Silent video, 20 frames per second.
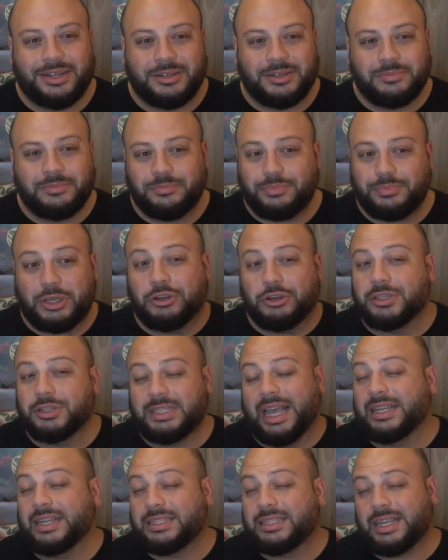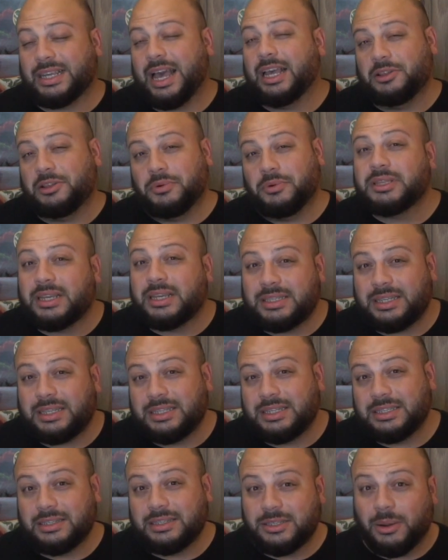because that's kind of what they're
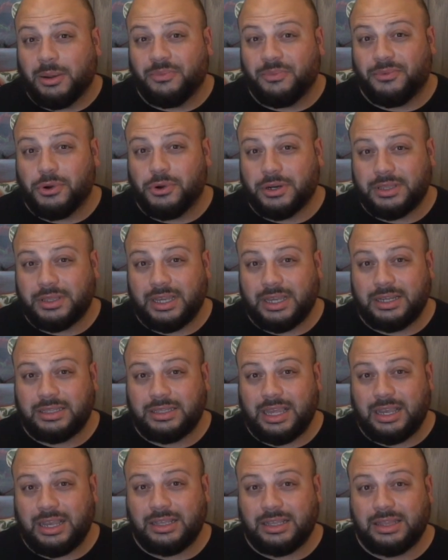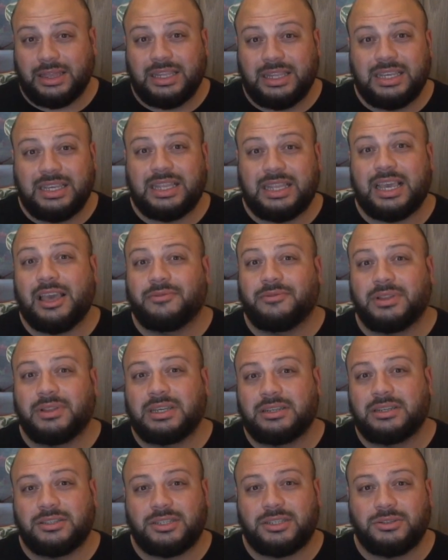setting this up for. They're leaning heavily
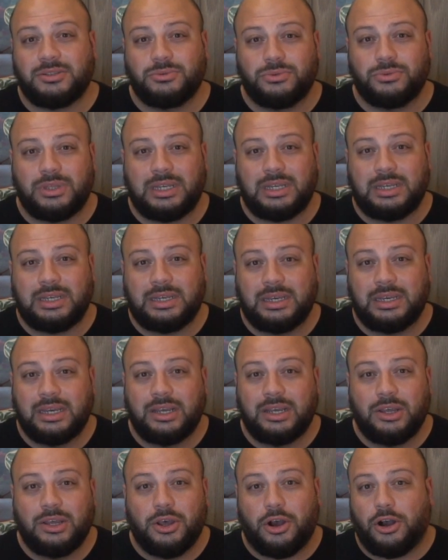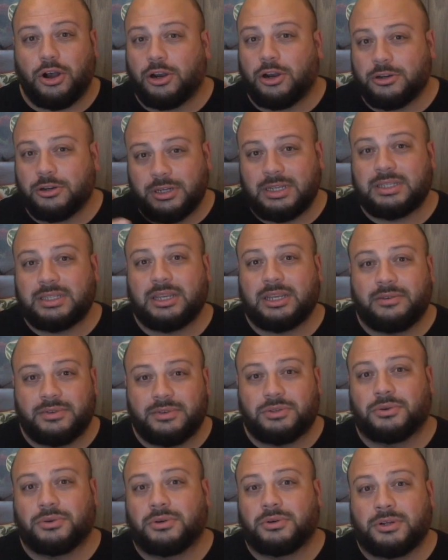into the R.A.
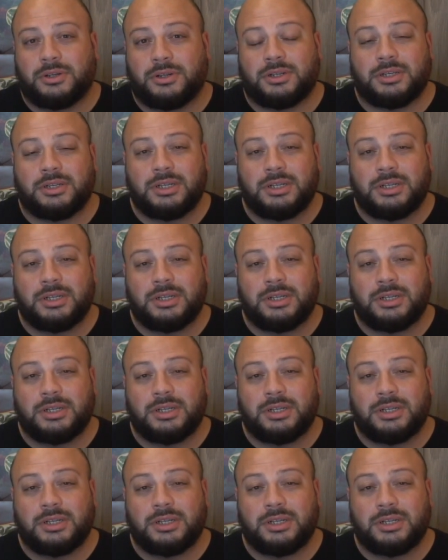Salvatore